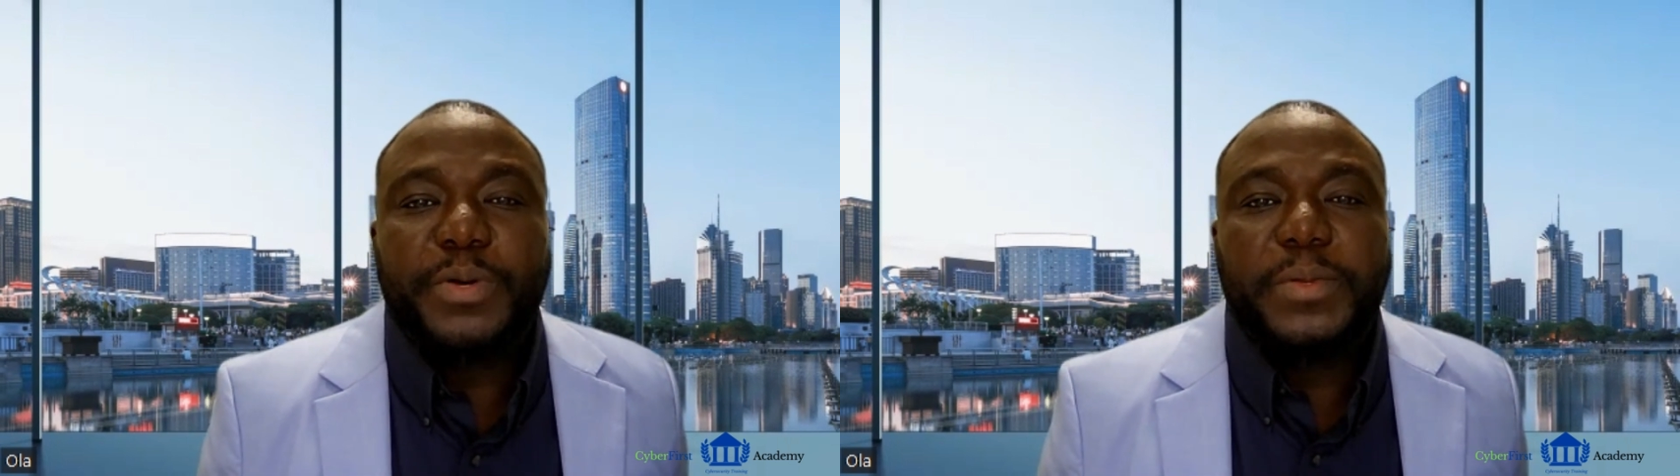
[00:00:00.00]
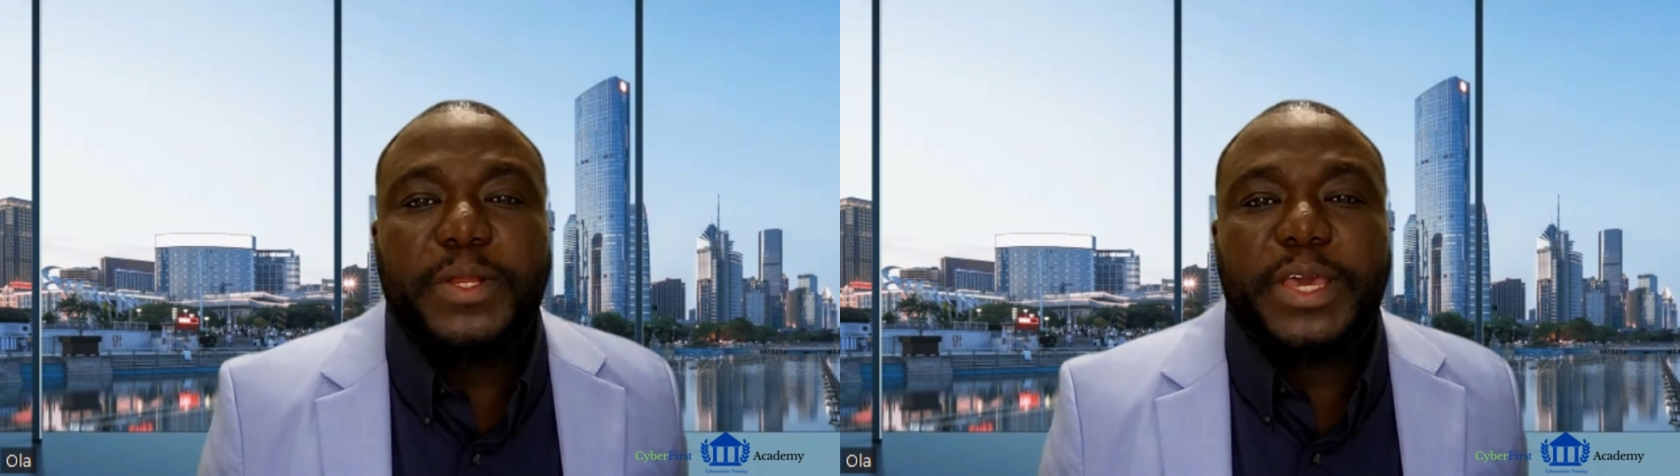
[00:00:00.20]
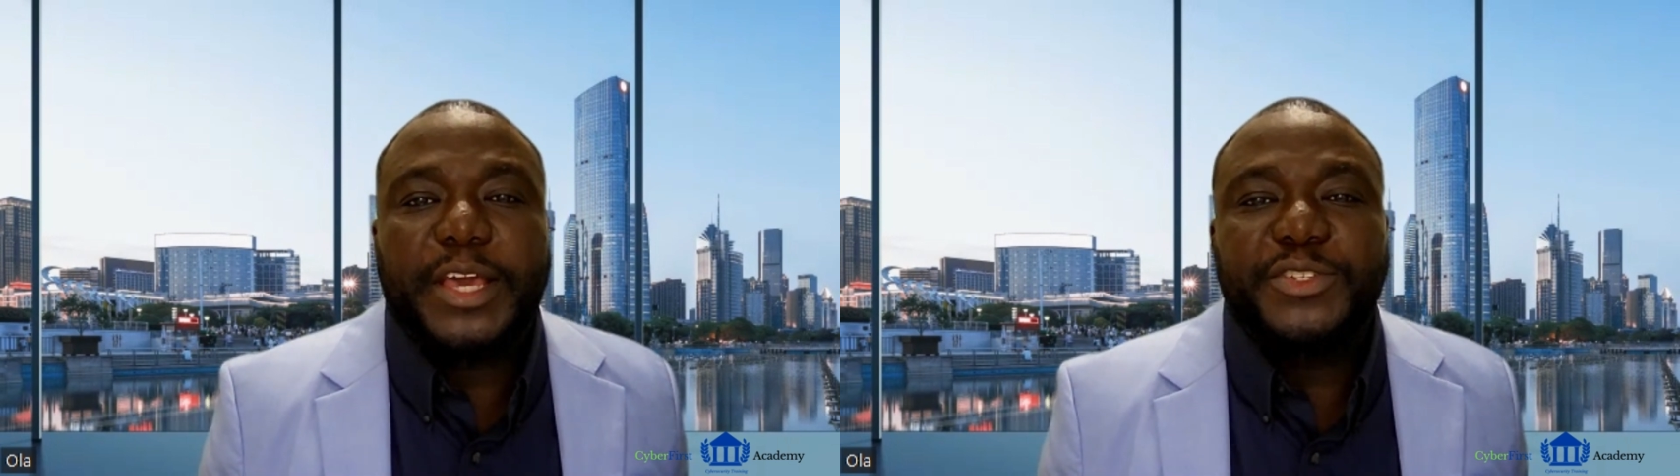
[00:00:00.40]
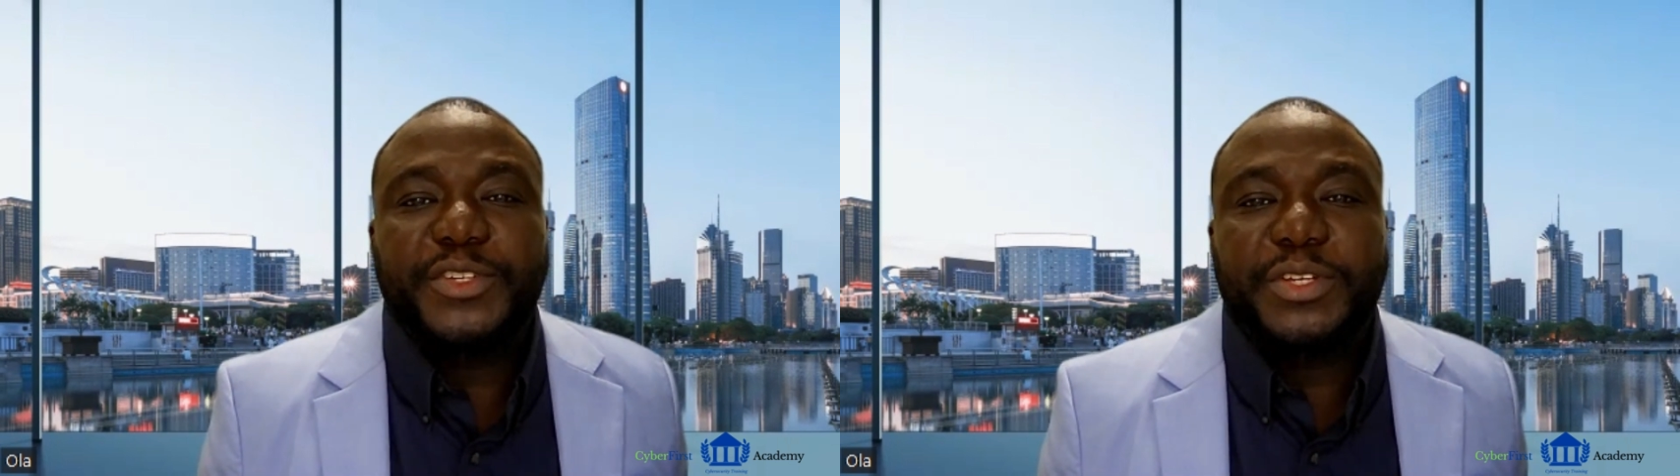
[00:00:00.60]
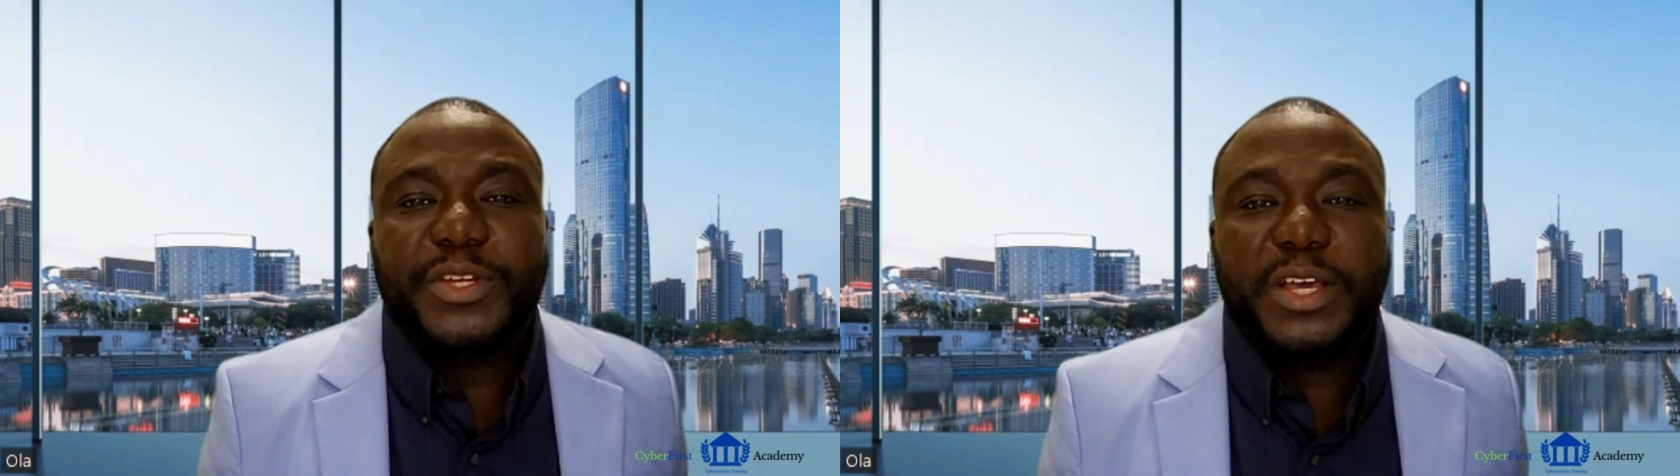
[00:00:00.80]

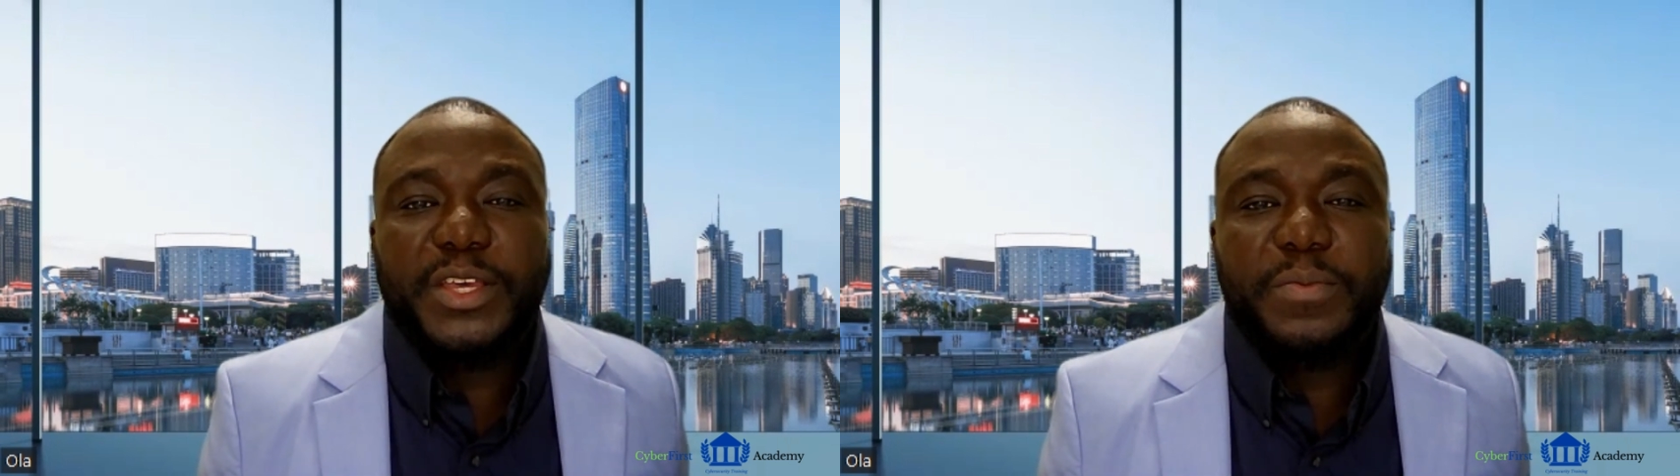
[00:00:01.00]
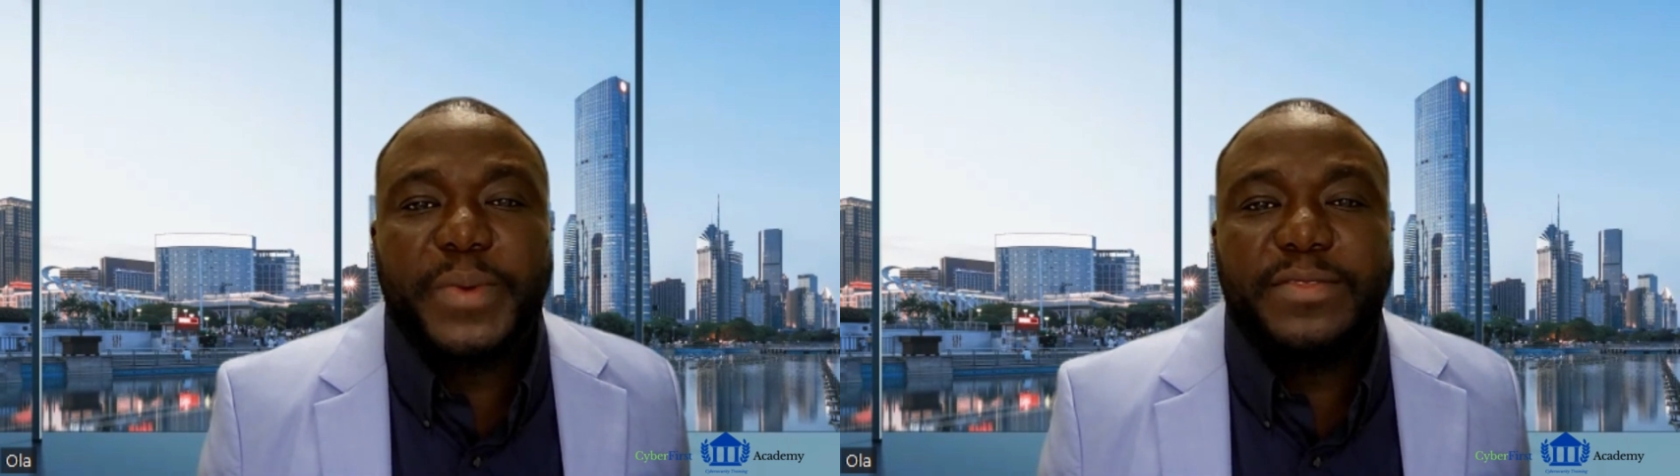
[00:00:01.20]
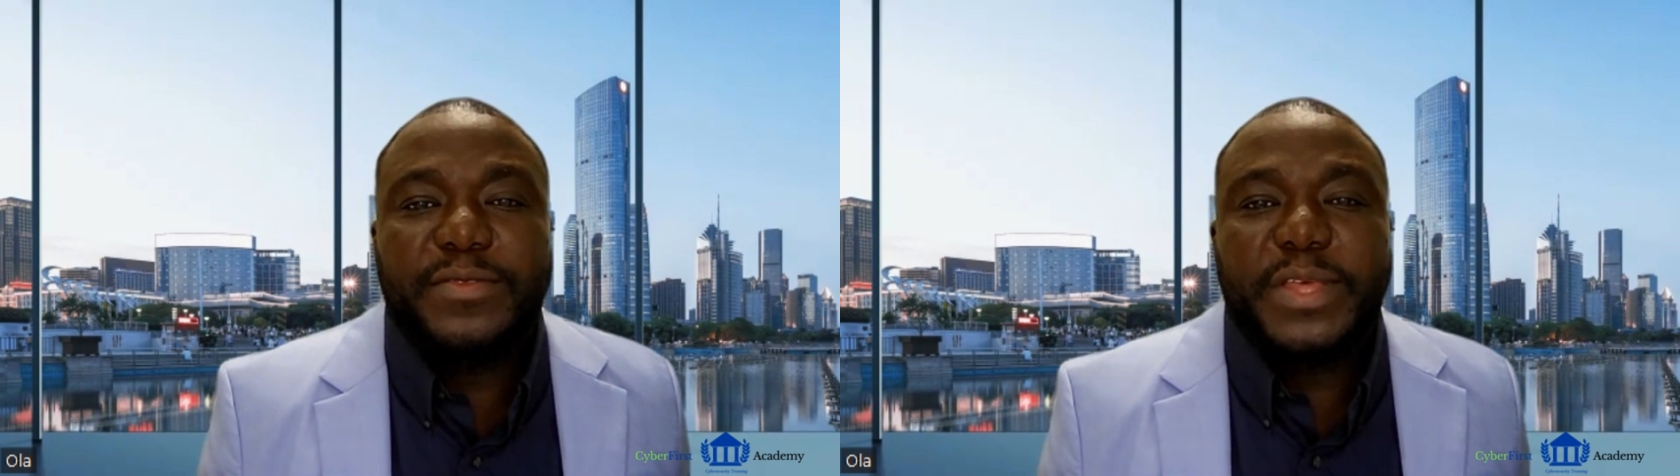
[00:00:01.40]
publication documents,